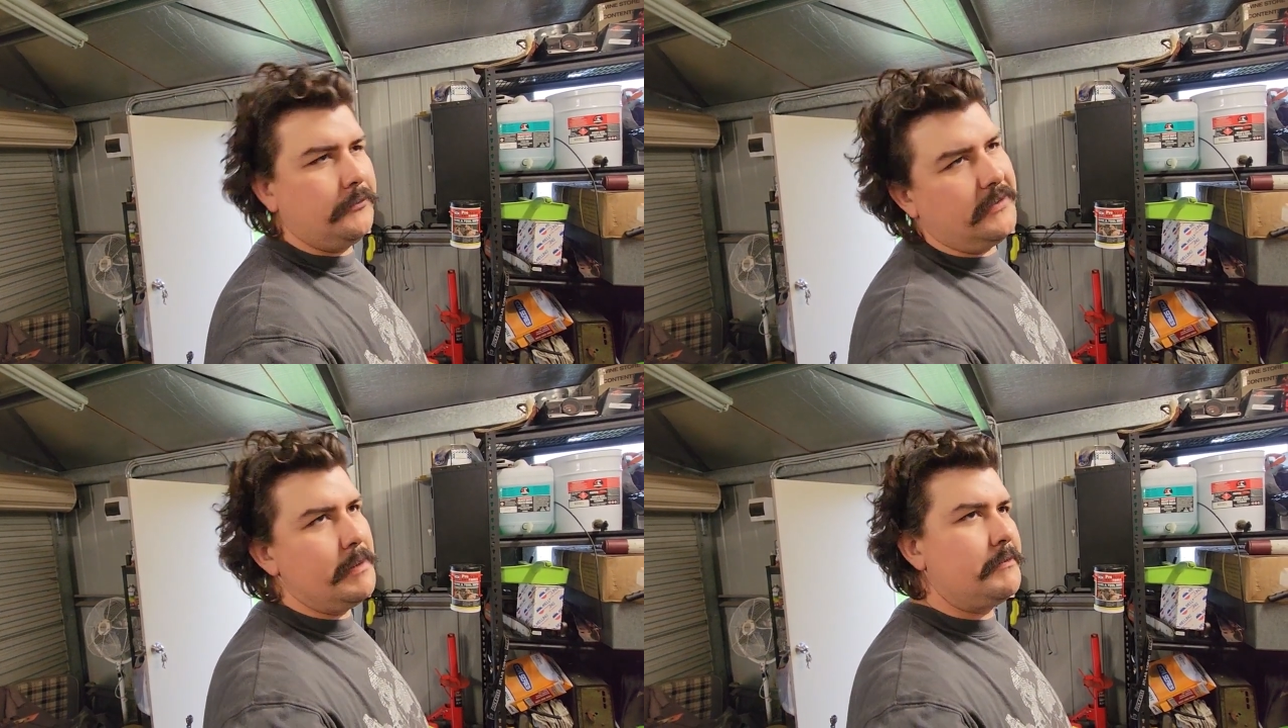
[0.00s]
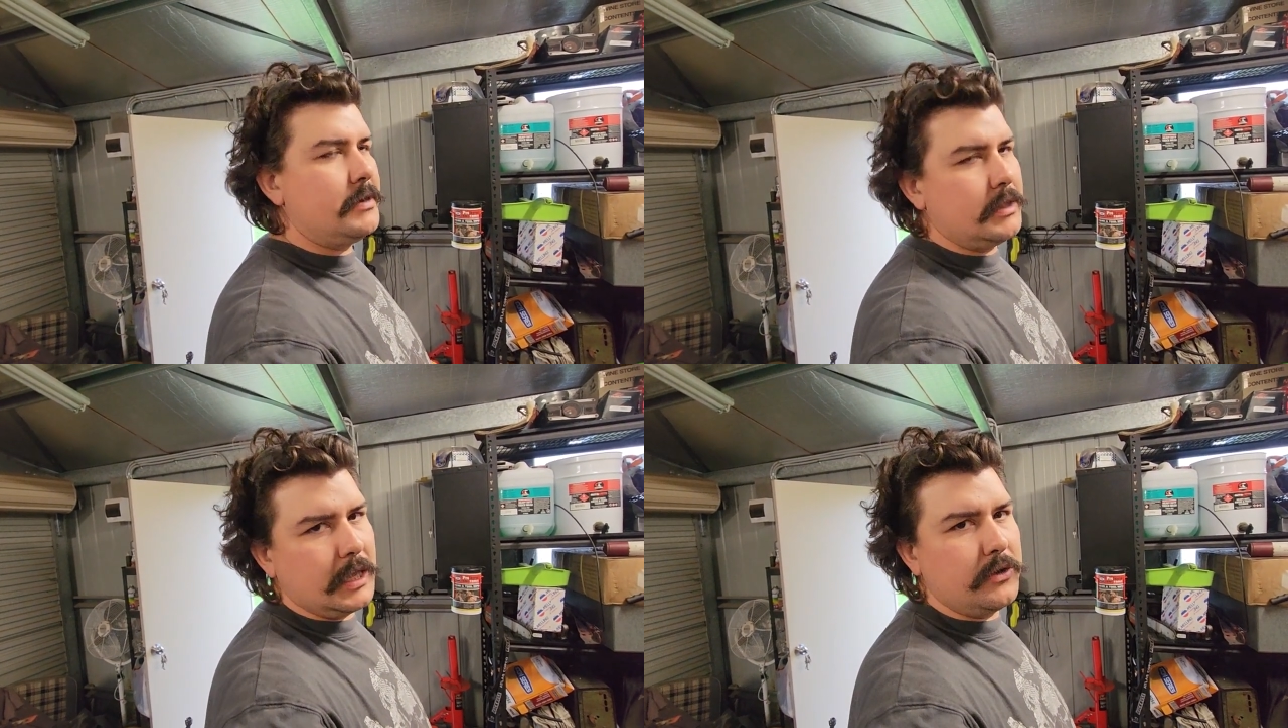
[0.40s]

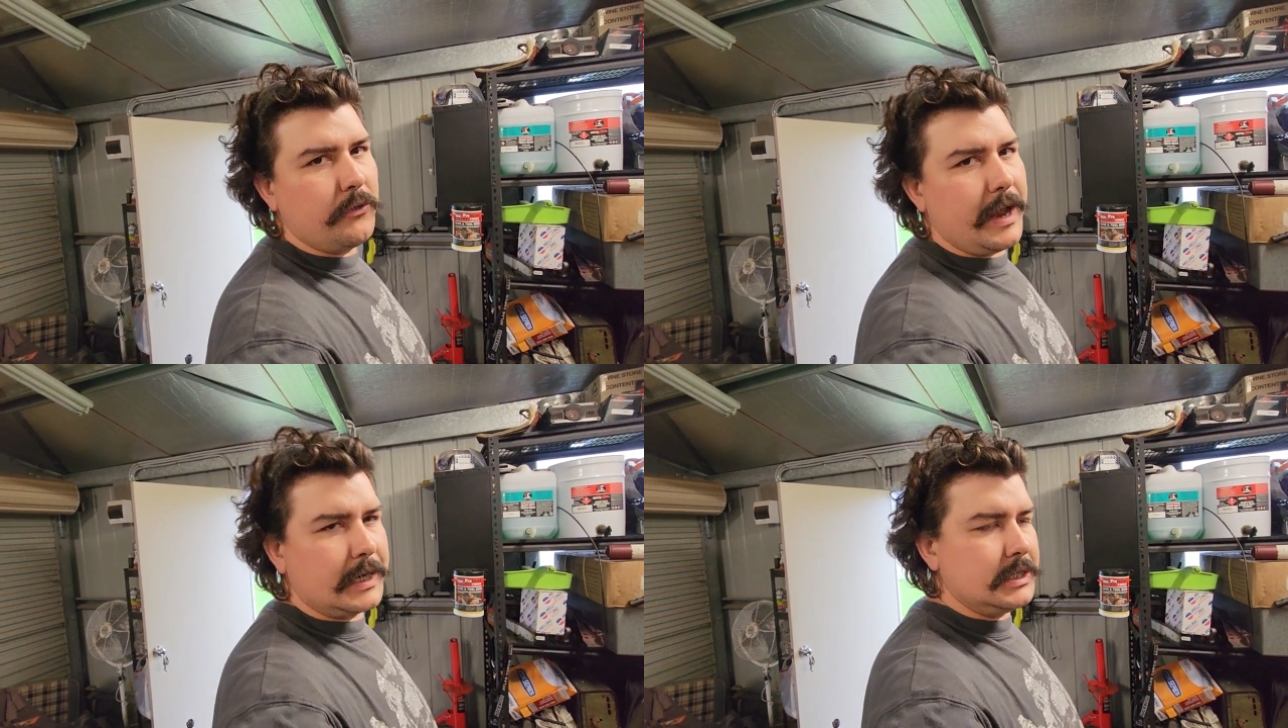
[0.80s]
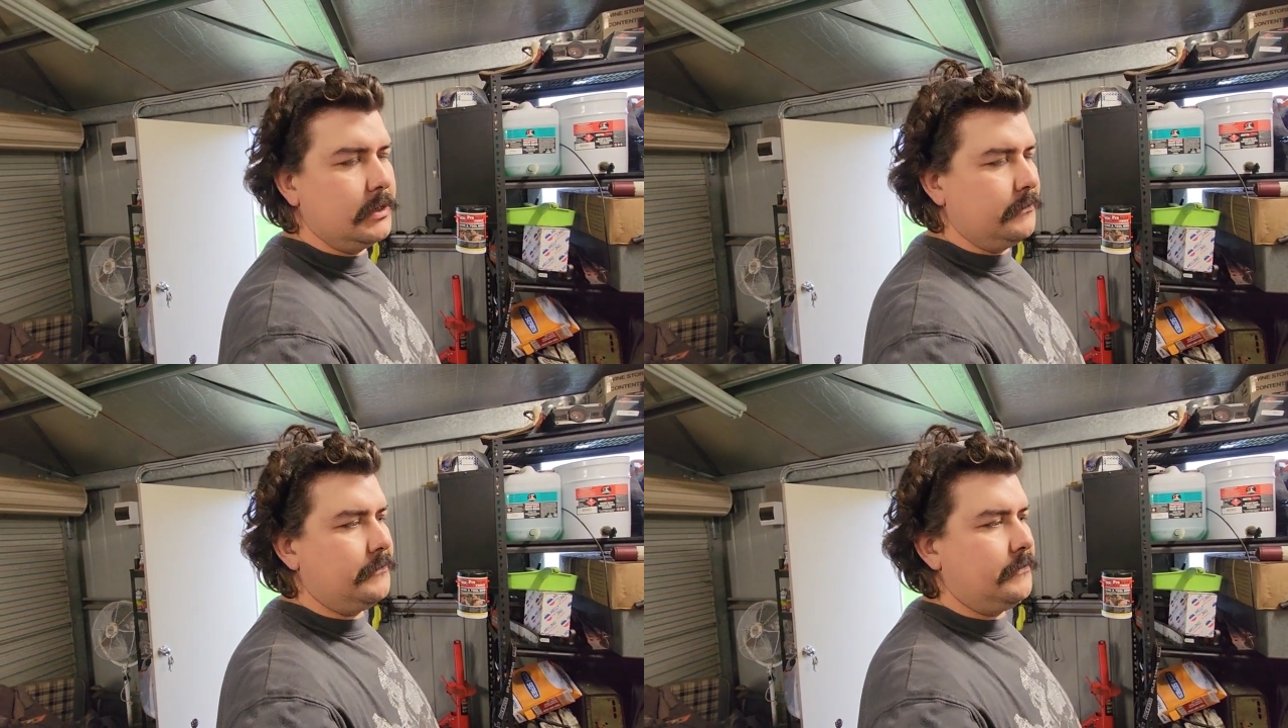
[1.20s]
flipped the
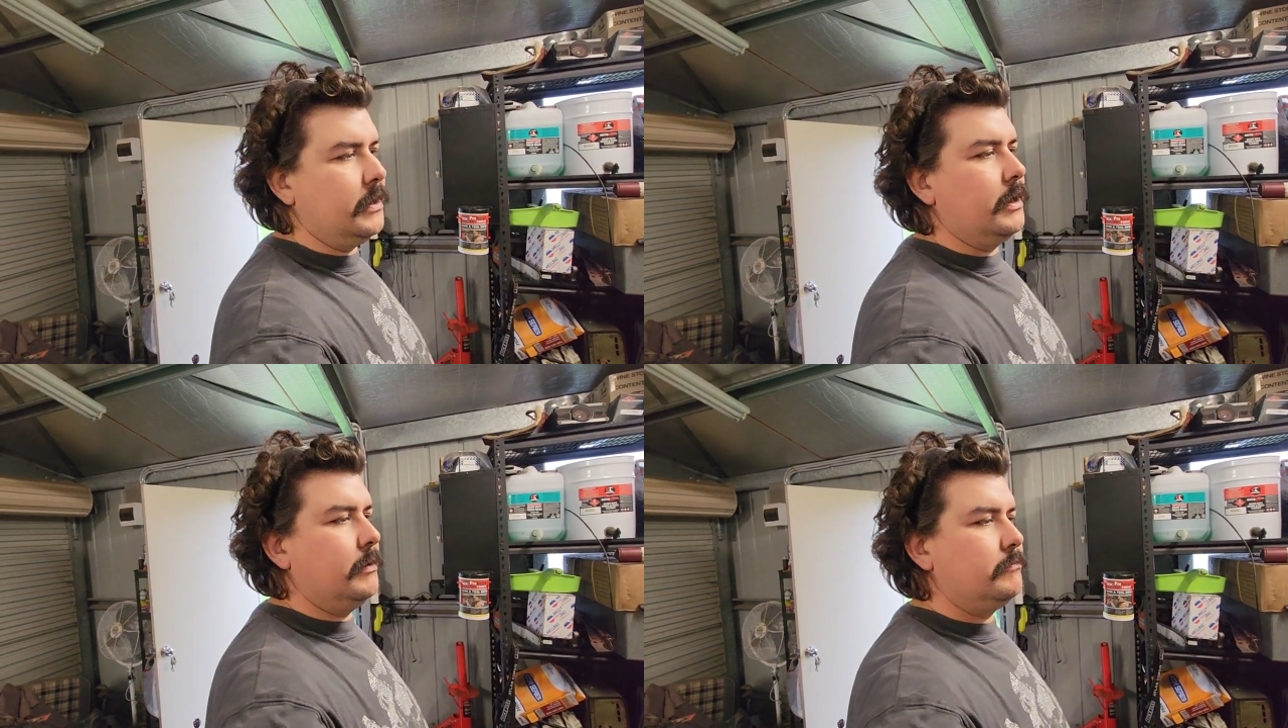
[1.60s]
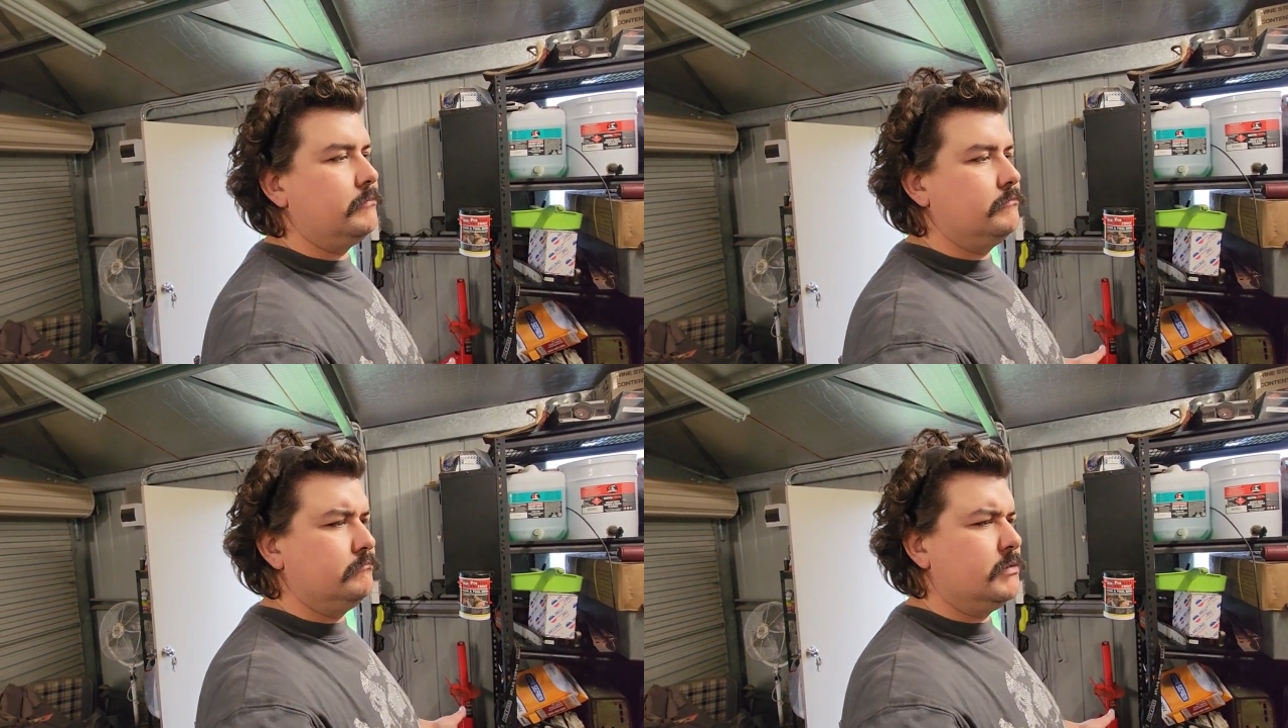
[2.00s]
direction of the
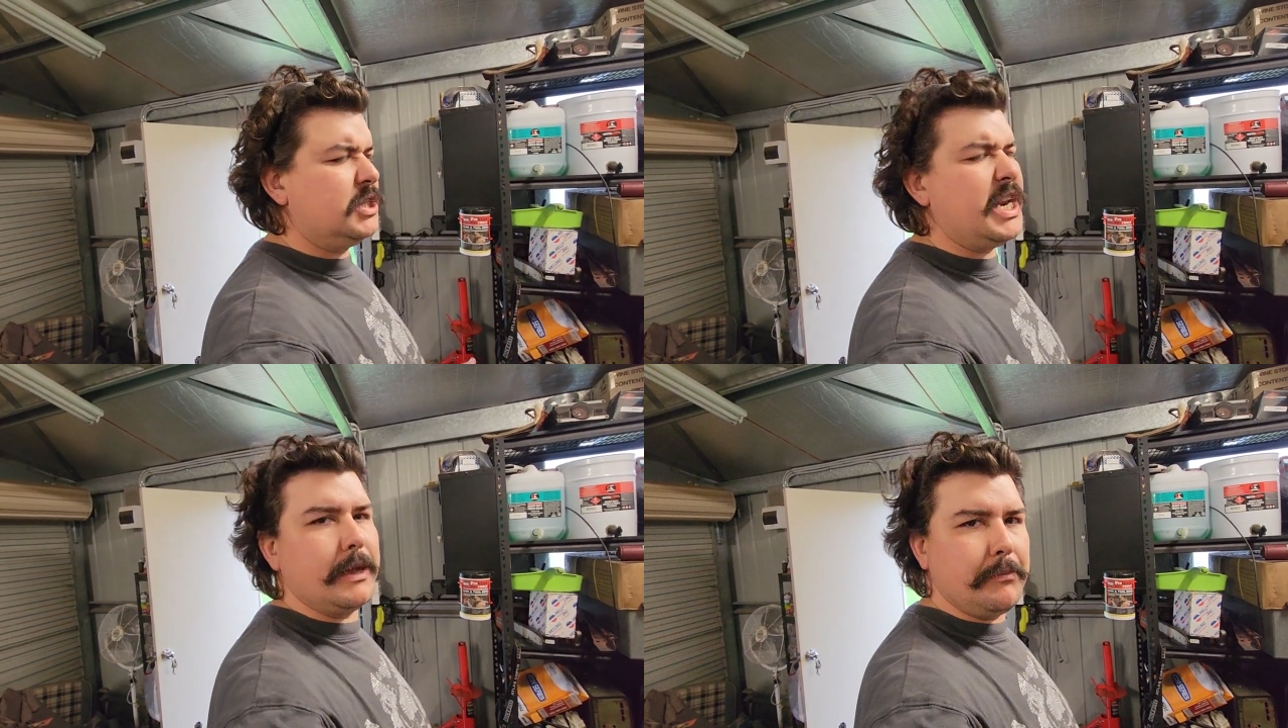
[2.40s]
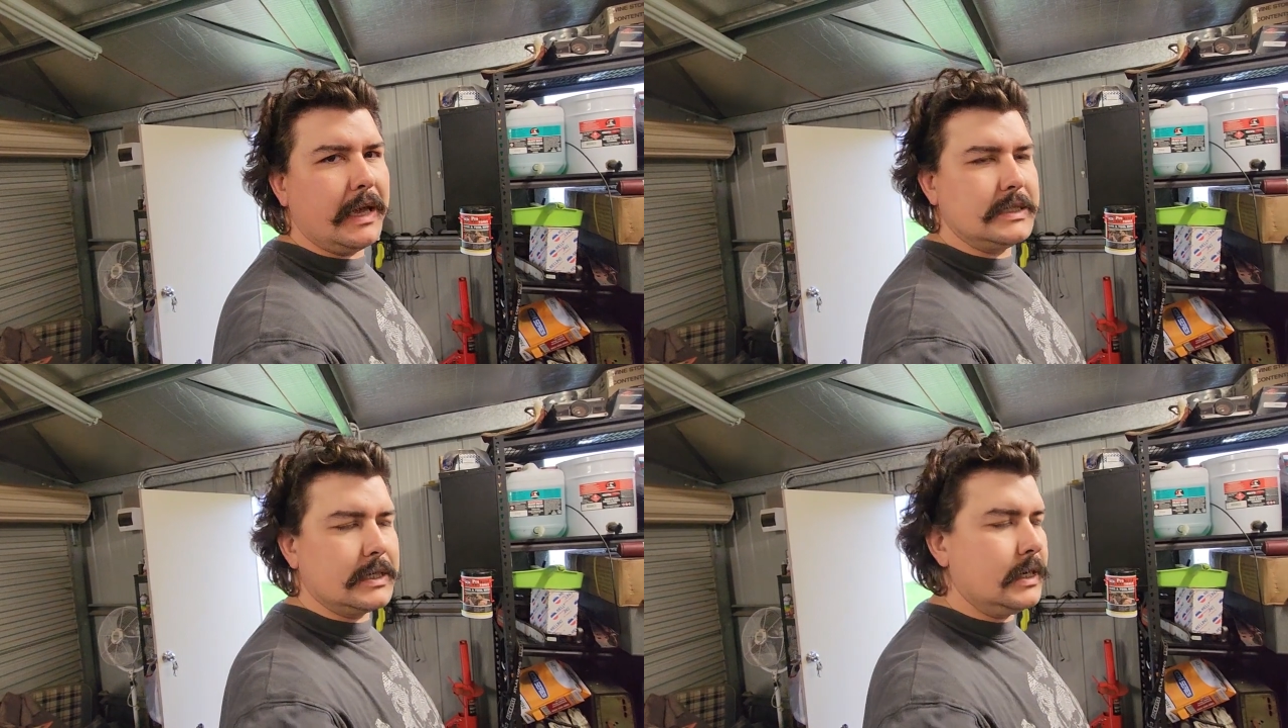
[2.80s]
stick,
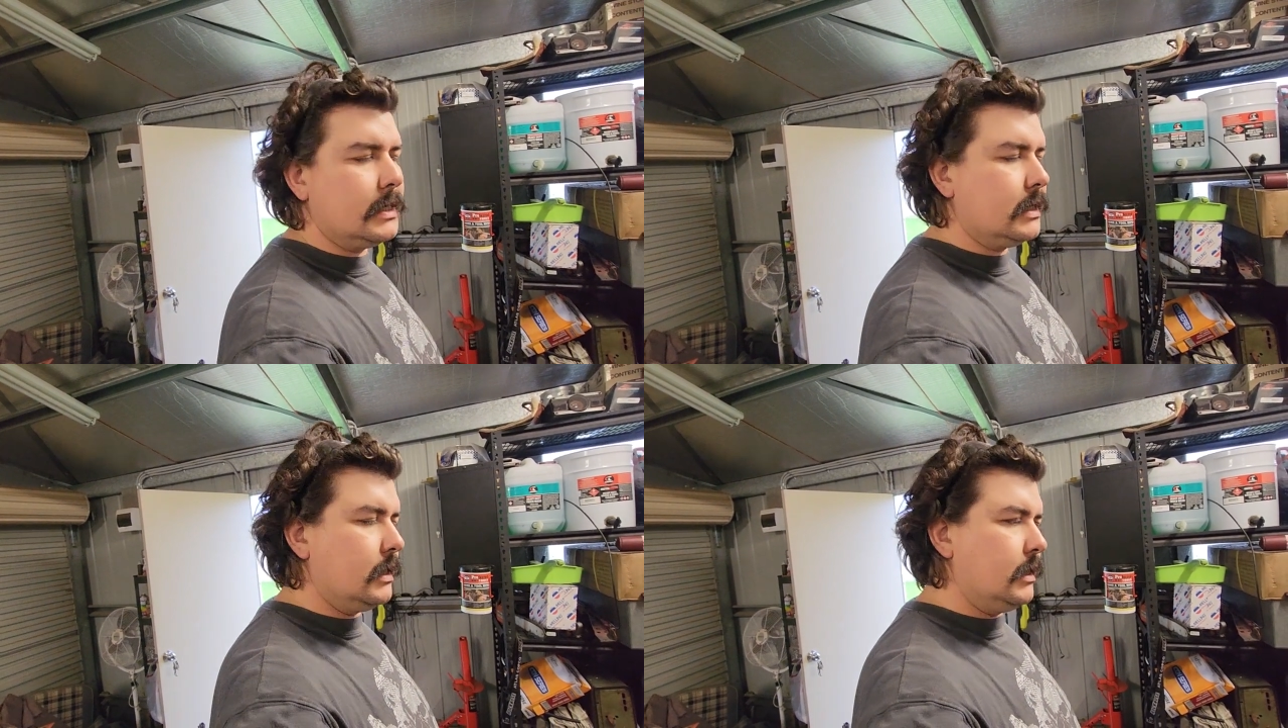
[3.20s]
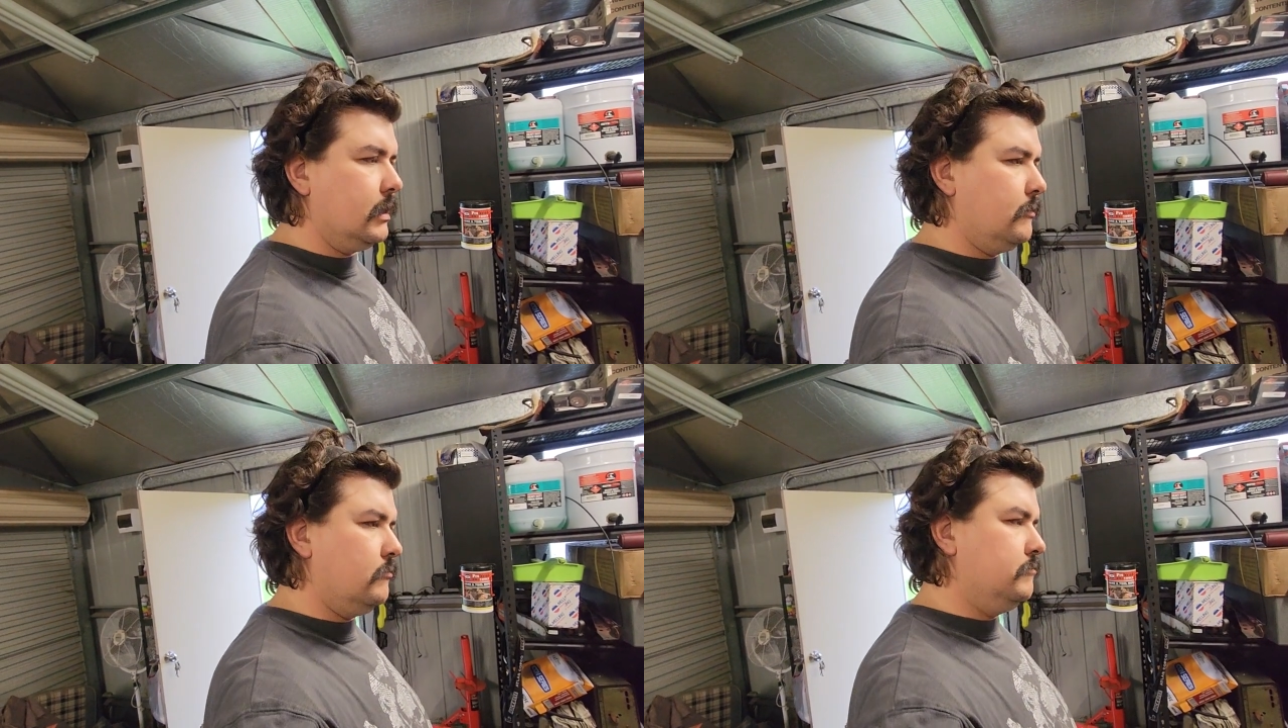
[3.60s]
basically,
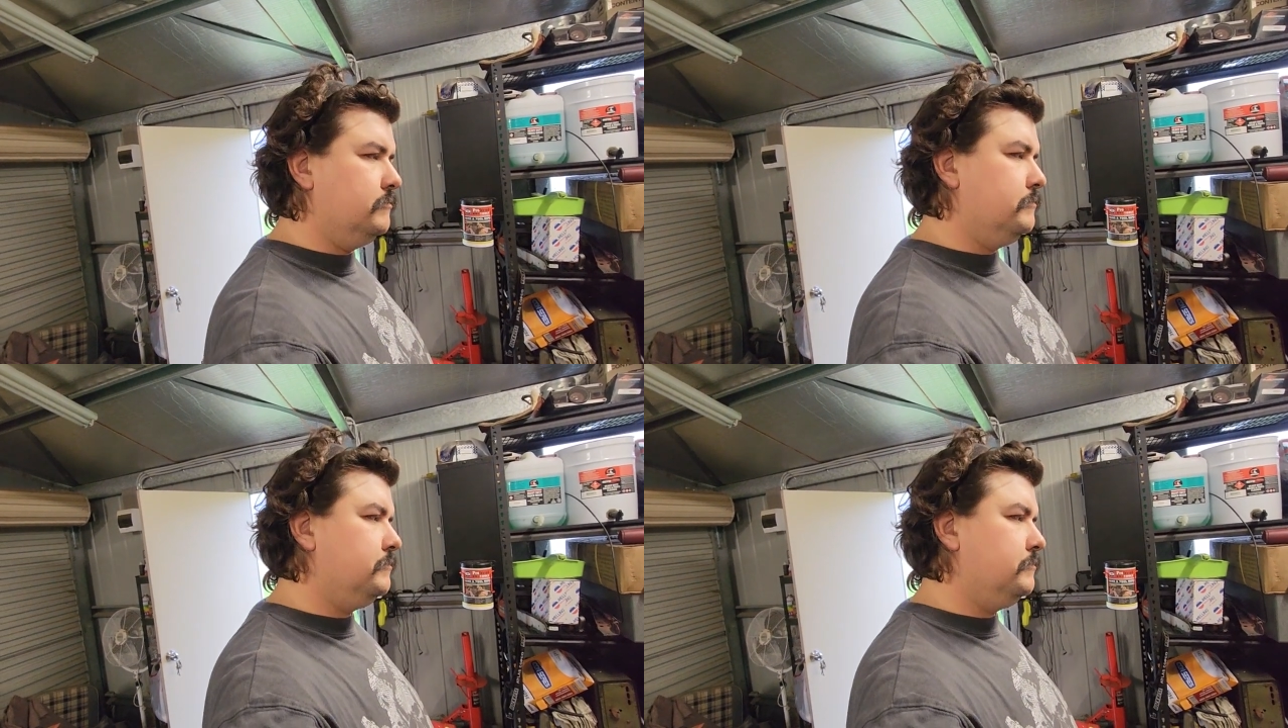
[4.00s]
um,